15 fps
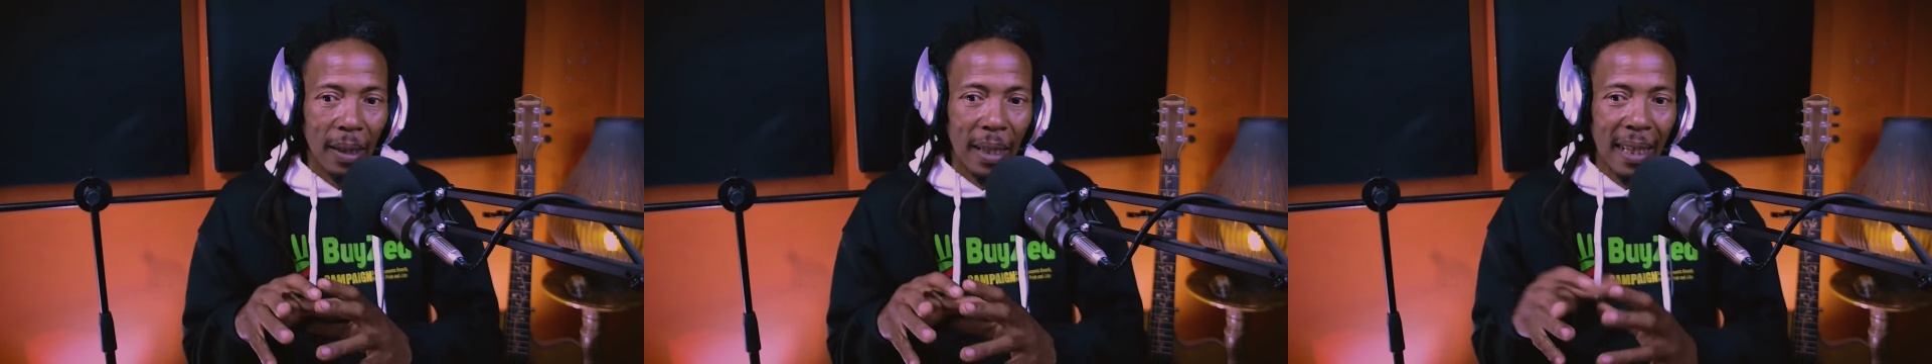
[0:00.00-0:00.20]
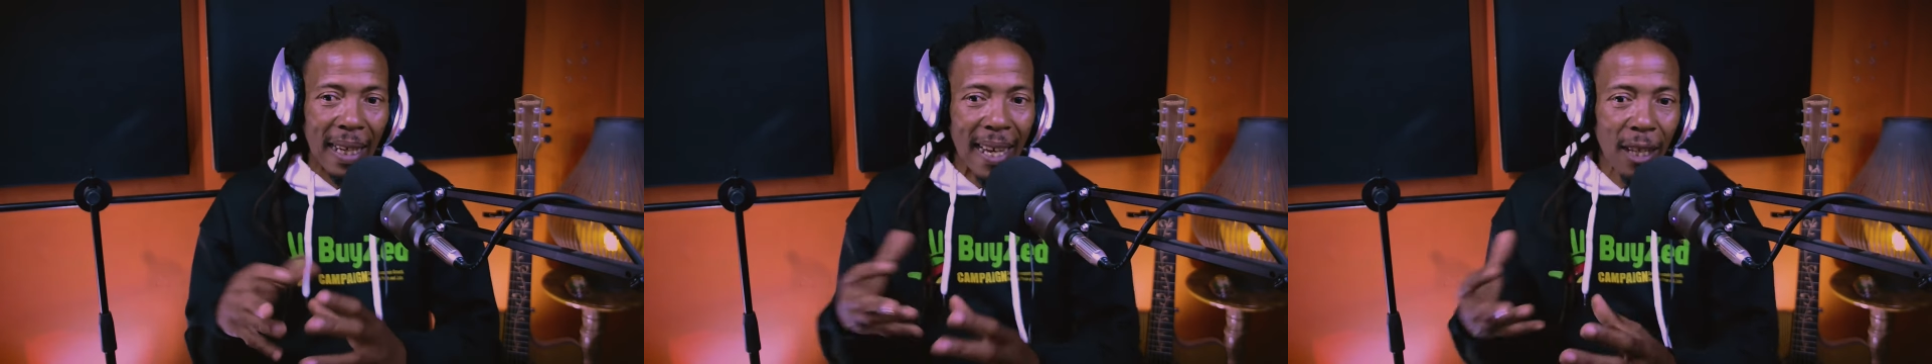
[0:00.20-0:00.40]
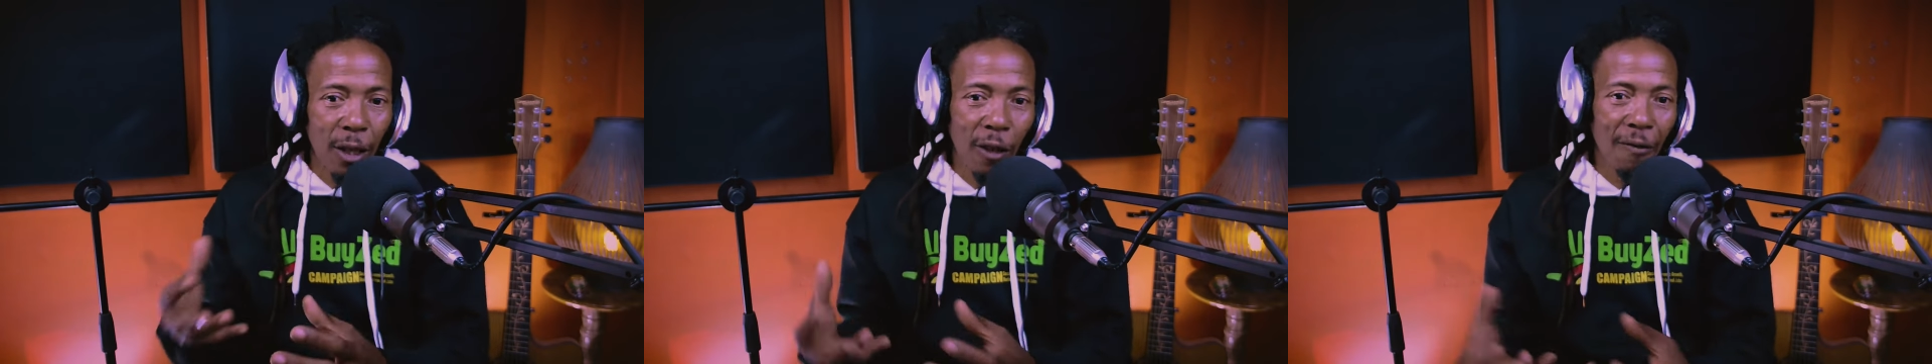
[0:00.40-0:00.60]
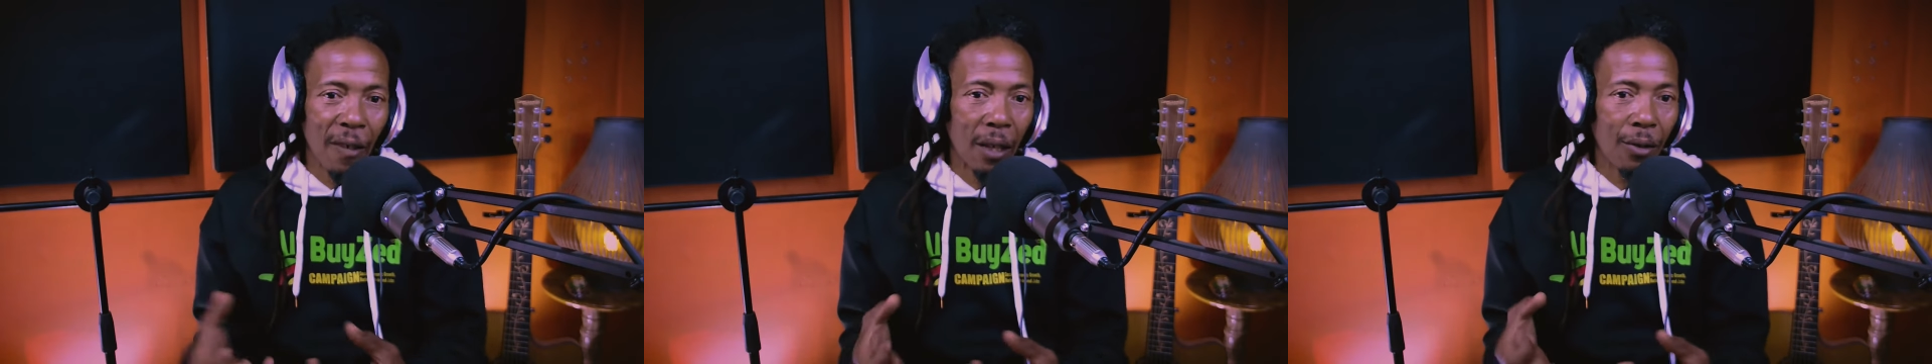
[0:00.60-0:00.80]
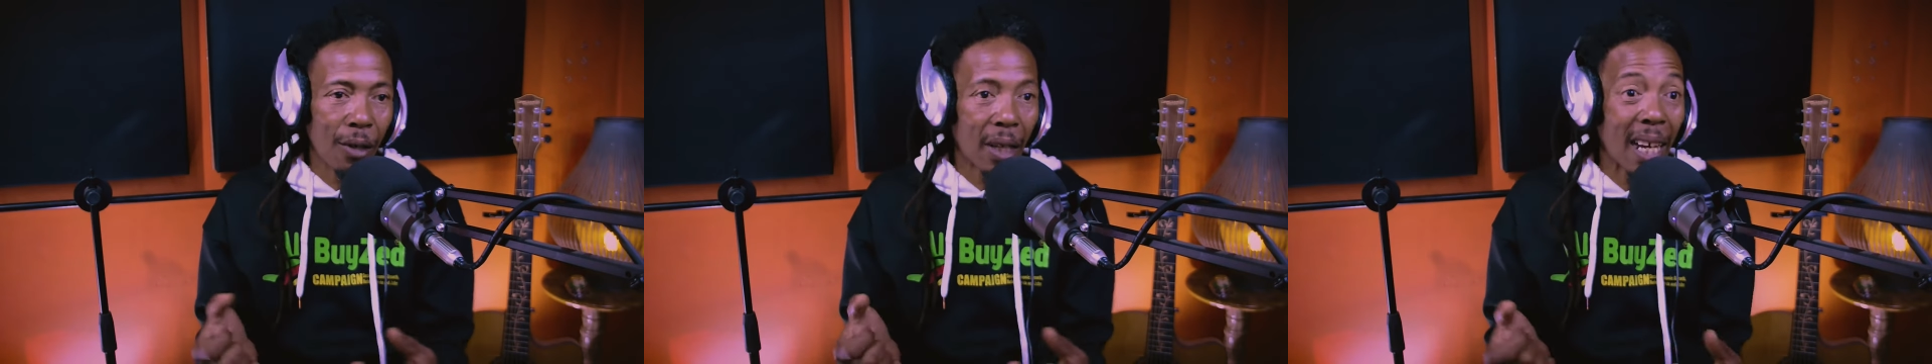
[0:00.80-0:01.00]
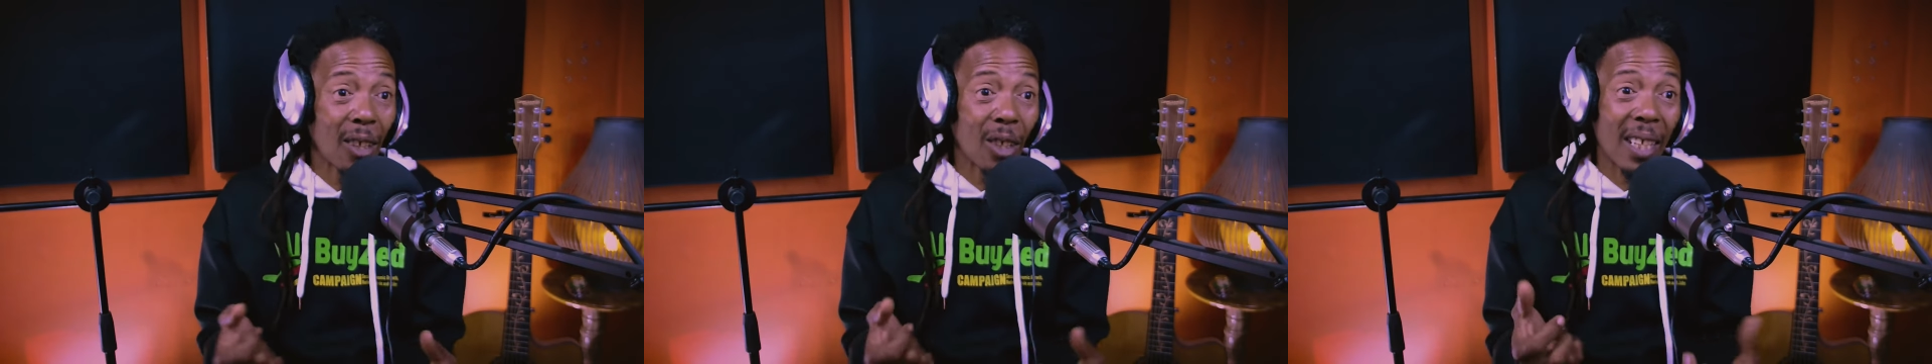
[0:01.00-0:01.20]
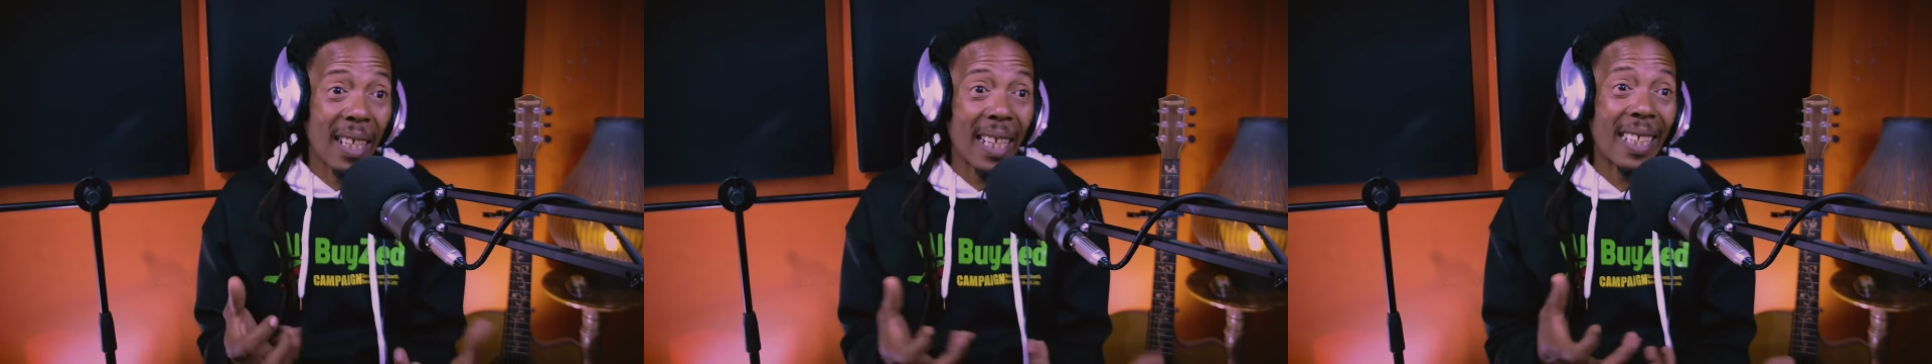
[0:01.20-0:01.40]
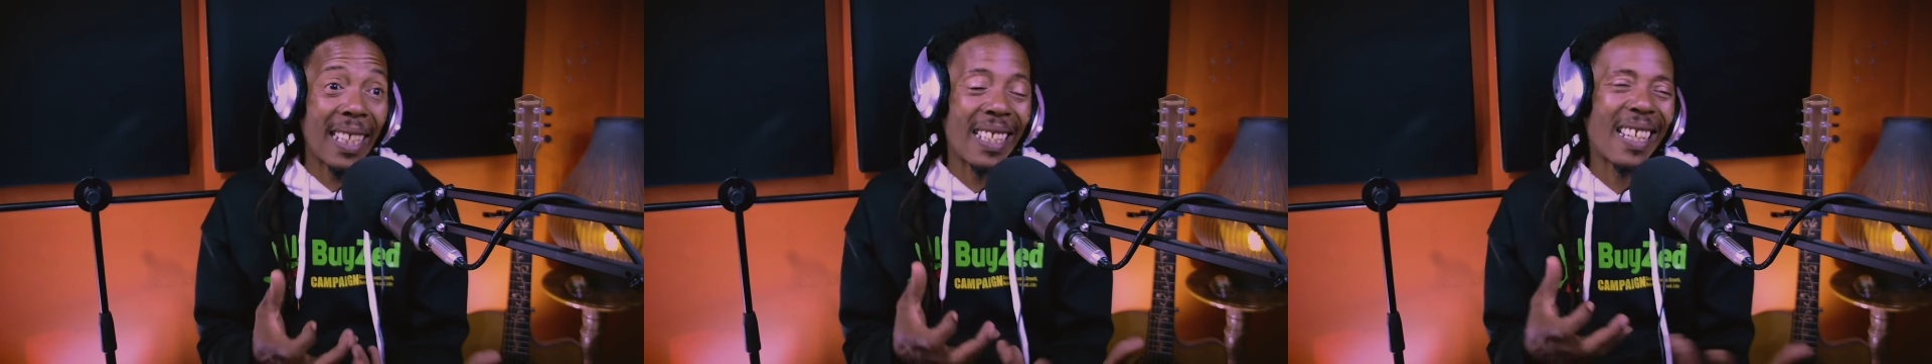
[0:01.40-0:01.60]
the kind of
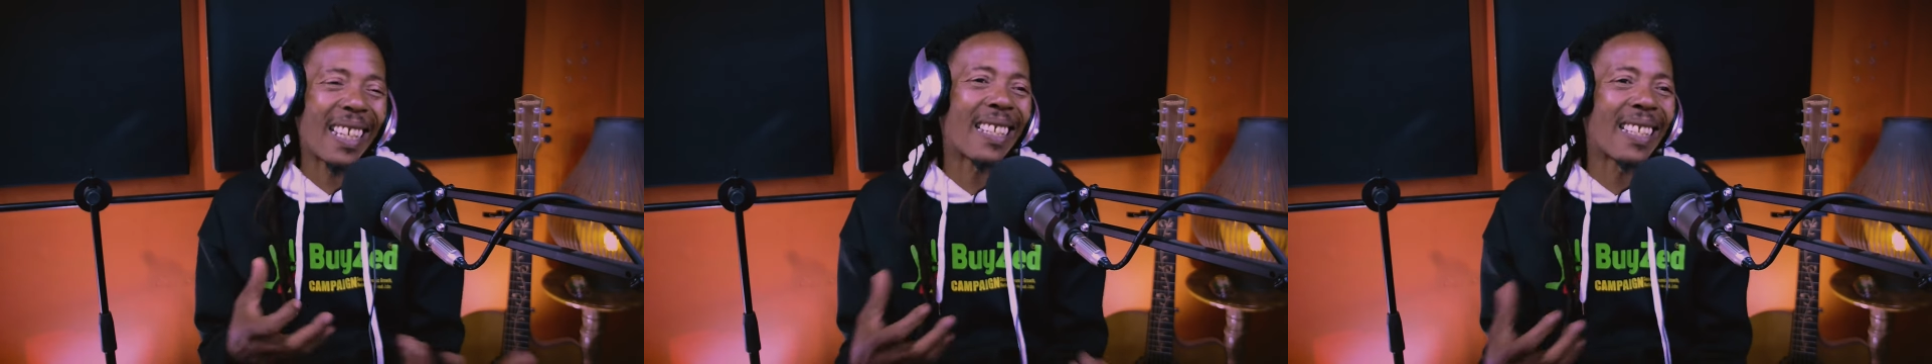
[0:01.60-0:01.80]
agriculture that is